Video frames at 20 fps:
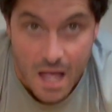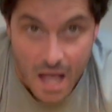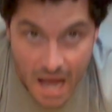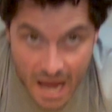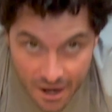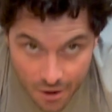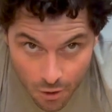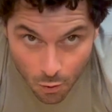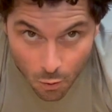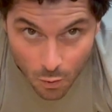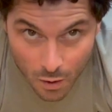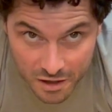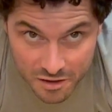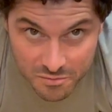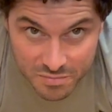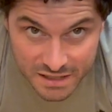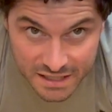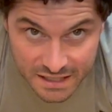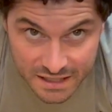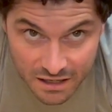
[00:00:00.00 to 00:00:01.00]
I don't want to
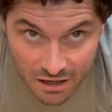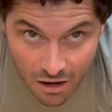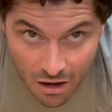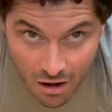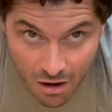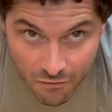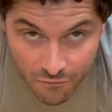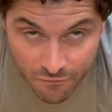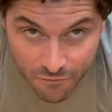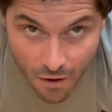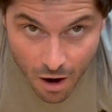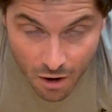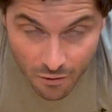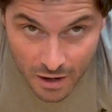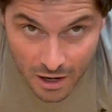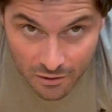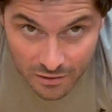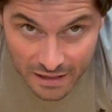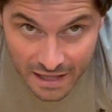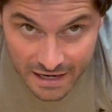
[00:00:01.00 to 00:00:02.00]
be far
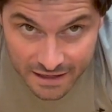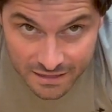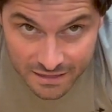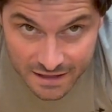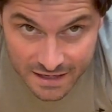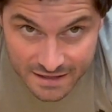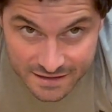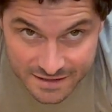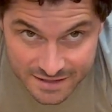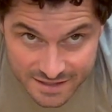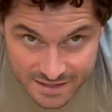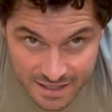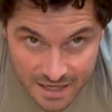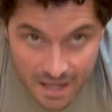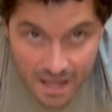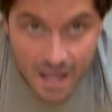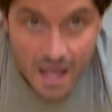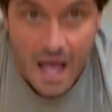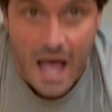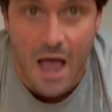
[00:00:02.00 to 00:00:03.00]
out like this.
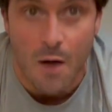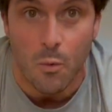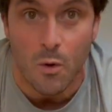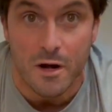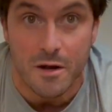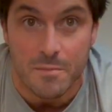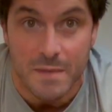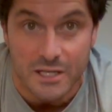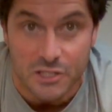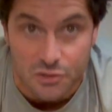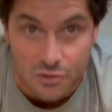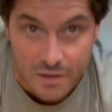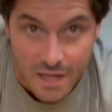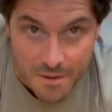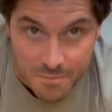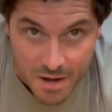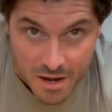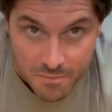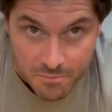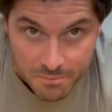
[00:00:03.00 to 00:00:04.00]
I want to make sure that
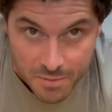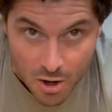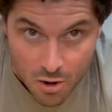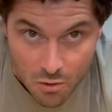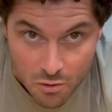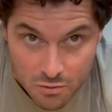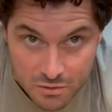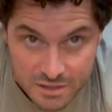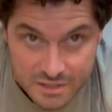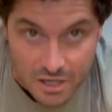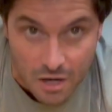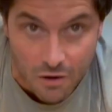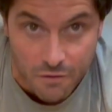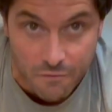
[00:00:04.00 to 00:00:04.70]
my bones are